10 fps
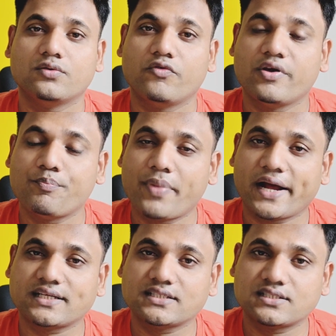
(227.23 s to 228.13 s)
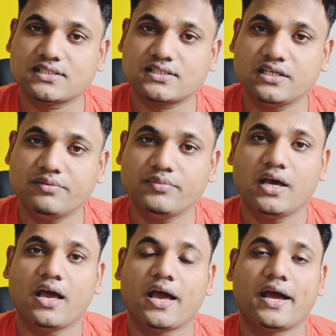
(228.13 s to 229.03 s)
impacted system,
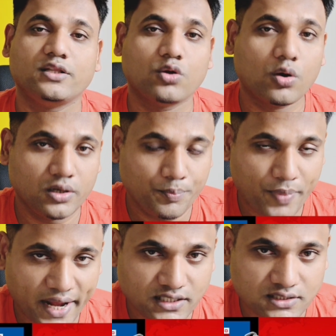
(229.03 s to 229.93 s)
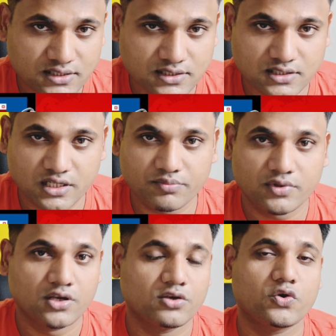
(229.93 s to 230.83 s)
and non-impacted
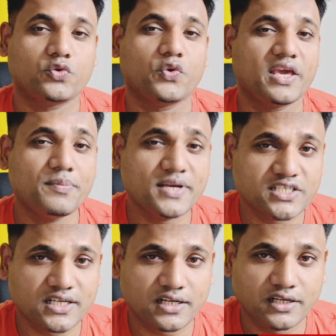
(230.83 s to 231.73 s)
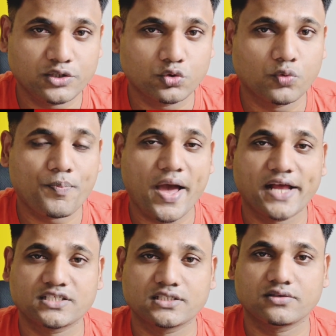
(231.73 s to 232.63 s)
system you have to immediately do
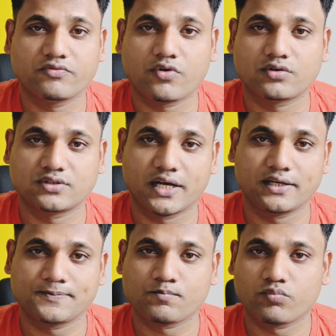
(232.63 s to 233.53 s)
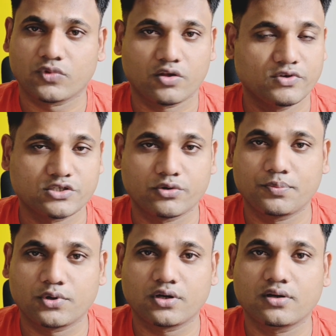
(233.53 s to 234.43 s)
patching for that. Whichever
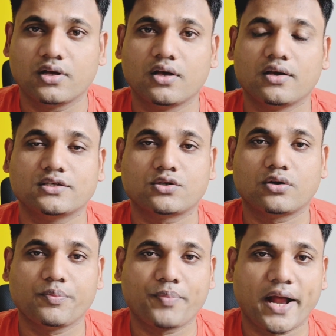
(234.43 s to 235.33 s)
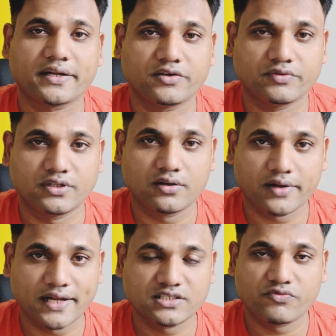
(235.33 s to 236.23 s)
product is got impacted with the
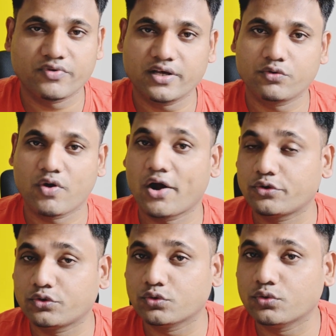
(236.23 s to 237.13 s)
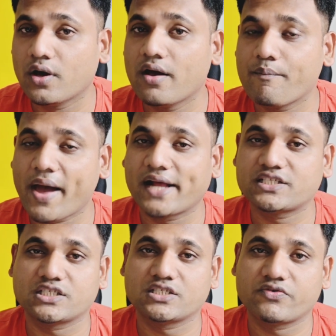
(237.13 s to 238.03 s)
ransomware, you have to do
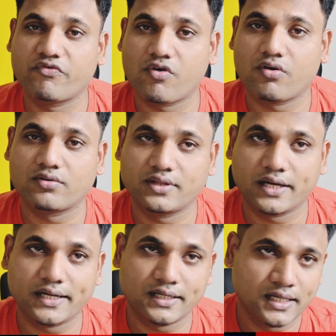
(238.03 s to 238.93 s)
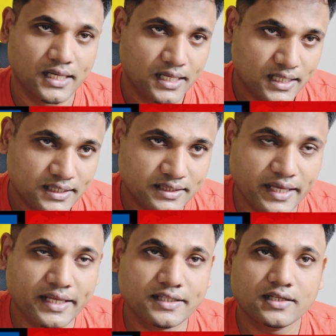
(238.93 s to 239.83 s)
patching for that.
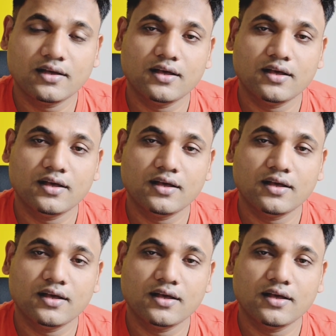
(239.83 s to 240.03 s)
Then